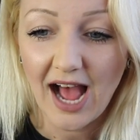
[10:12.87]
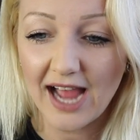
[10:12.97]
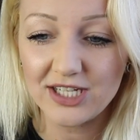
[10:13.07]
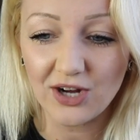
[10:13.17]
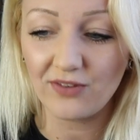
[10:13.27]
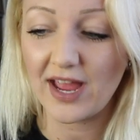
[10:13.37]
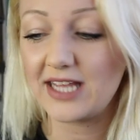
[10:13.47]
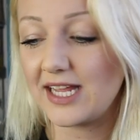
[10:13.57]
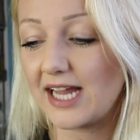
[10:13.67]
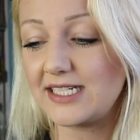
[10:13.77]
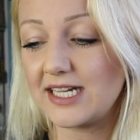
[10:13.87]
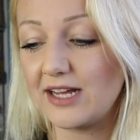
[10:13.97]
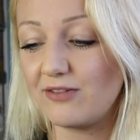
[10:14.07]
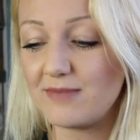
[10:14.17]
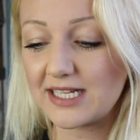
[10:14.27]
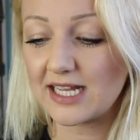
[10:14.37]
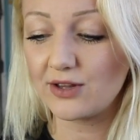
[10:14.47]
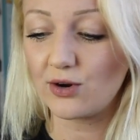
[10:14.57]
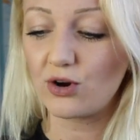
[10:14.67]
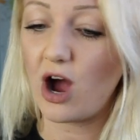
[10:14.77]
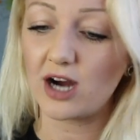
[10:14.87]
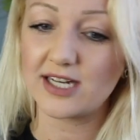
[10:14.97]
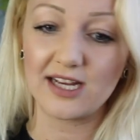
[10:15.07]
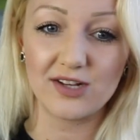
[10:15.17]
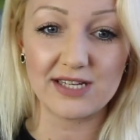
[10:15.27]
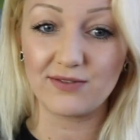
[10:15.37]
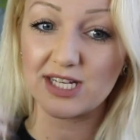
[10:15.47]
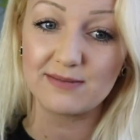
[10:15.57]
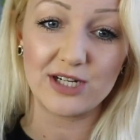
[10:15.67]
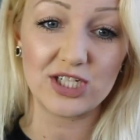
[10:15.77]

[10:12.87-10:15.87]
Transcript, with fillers: I don't like the idea of mixing little cocktails of this much